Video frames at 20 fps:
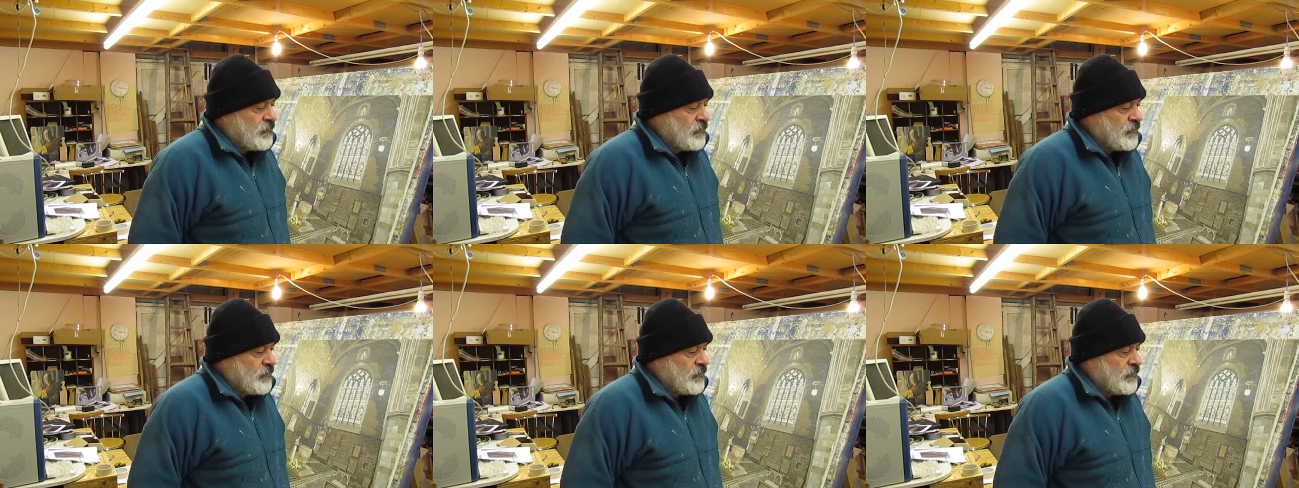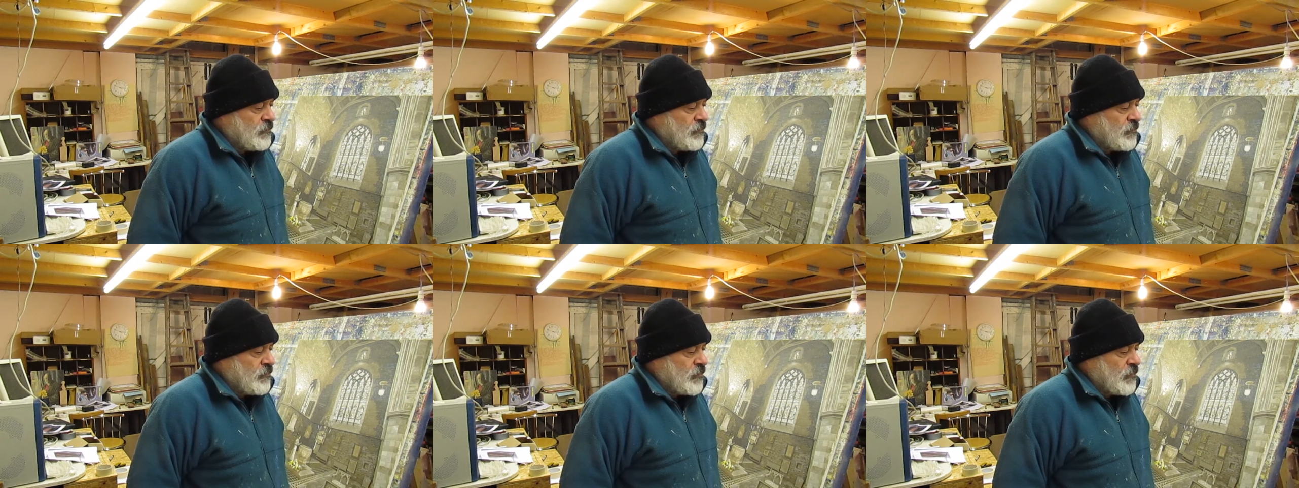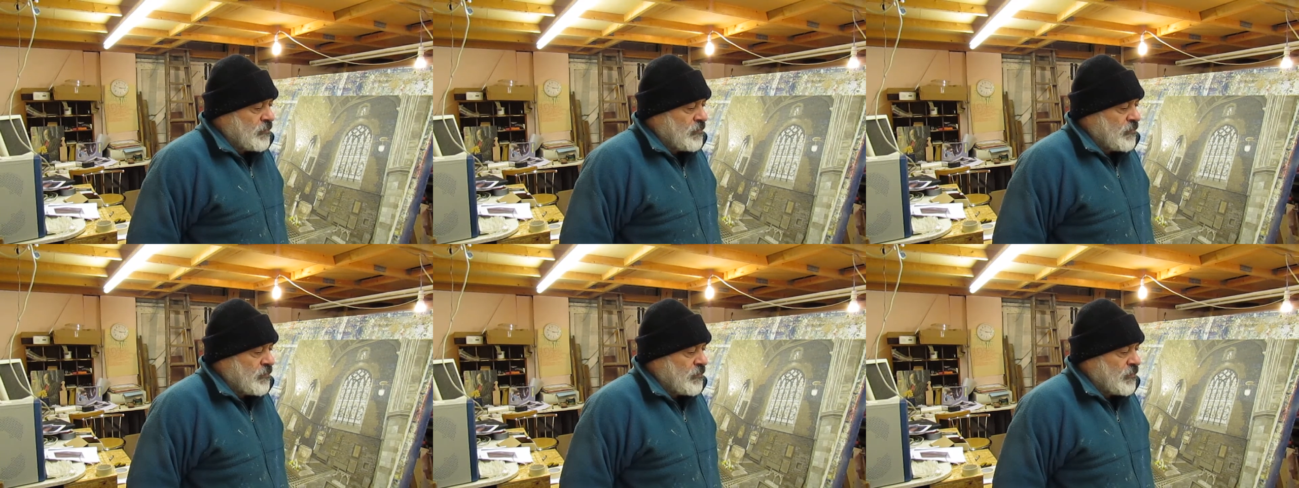
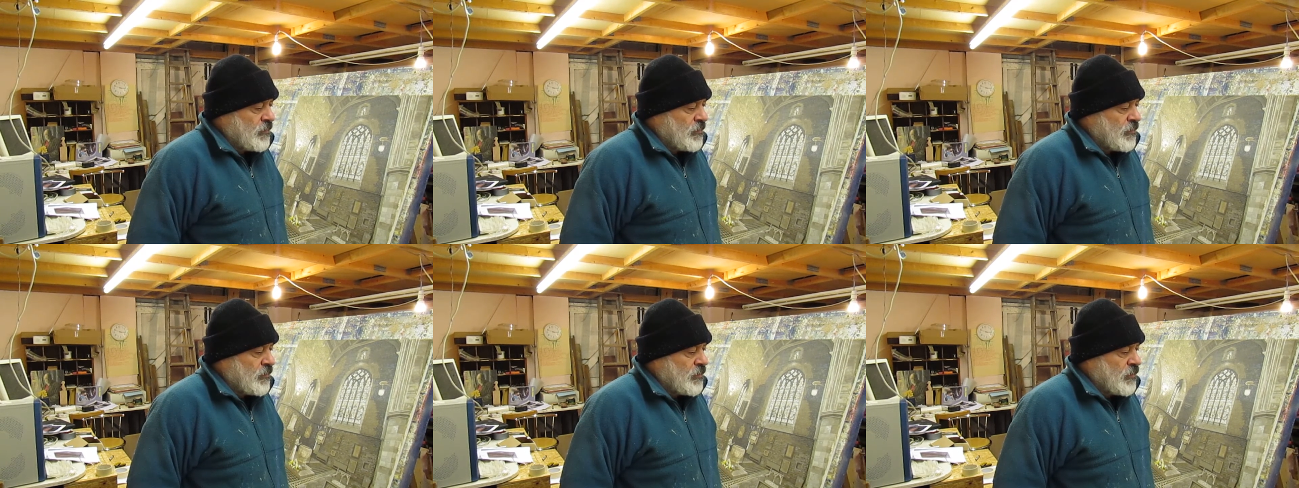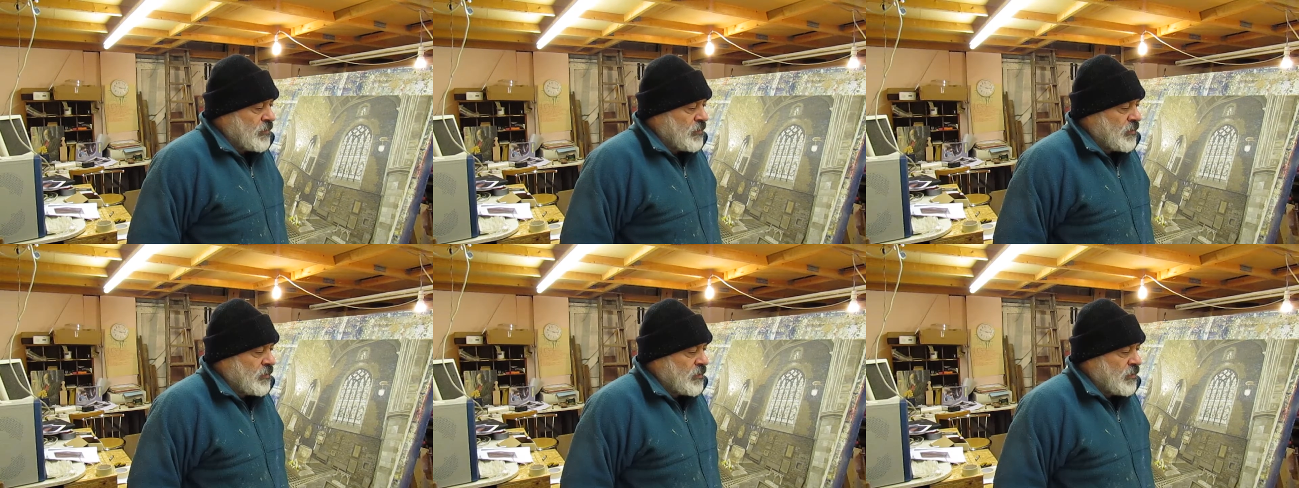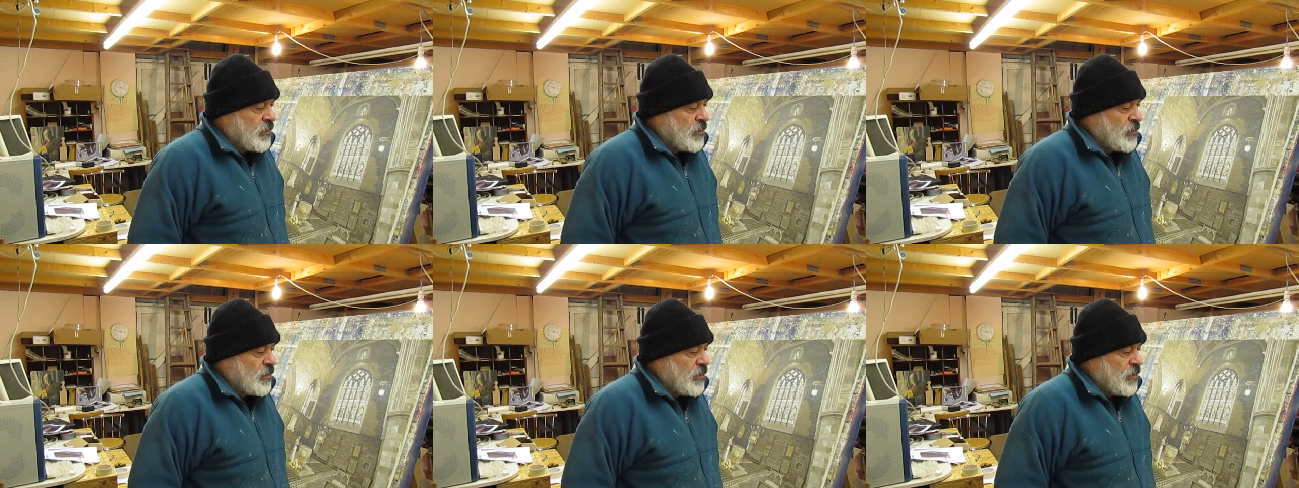[no speech]